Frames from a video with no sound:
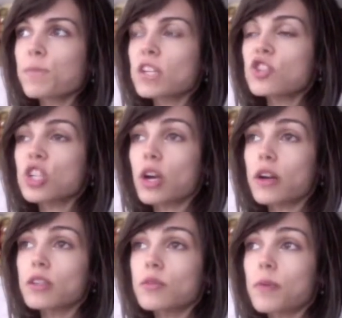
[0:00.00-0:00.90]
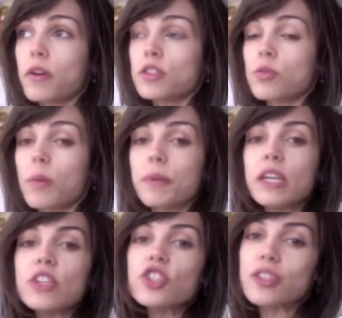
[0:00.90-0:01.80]
Cherries would probably do well.
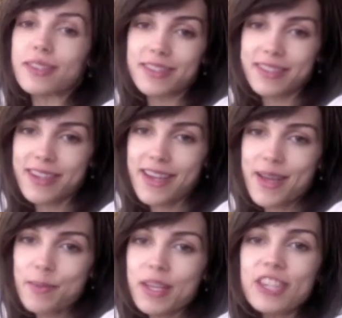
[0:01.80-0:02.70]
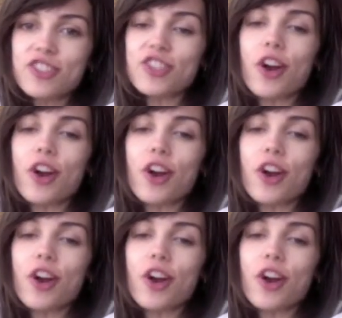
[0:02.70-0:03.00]
Peaches